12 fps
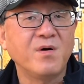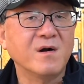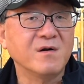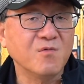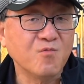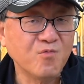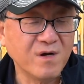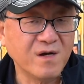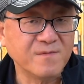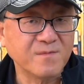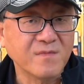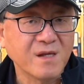part
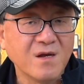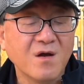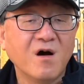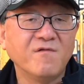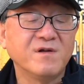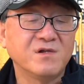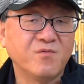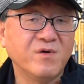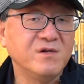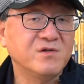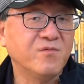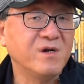one of the
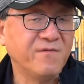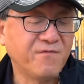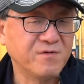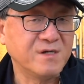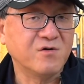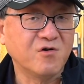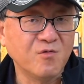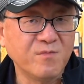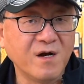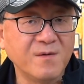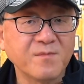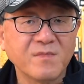2024
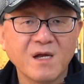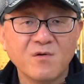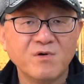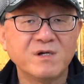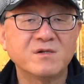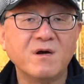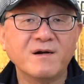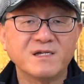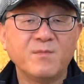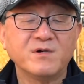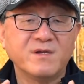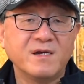Tacoma, which talks
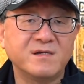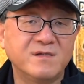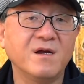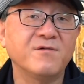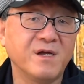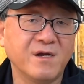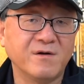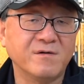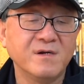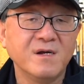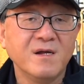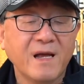about the
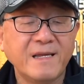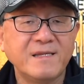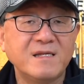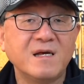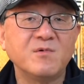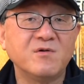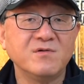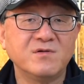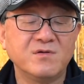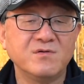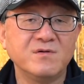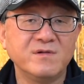exterior. And then I'm going
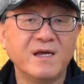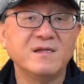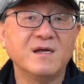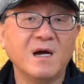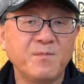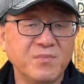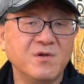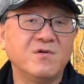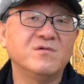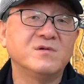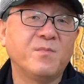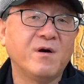to then
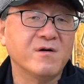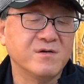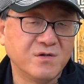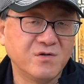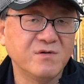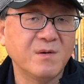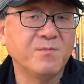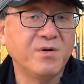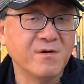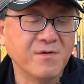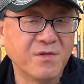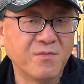upload part two and
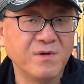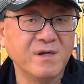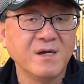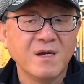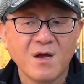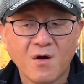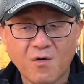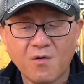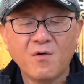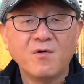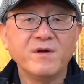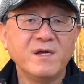part three
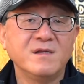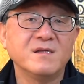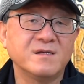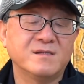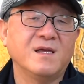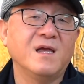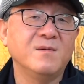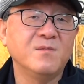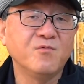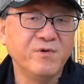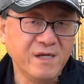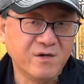all in the same
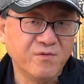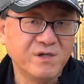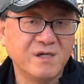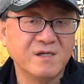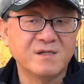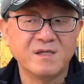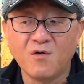week, which is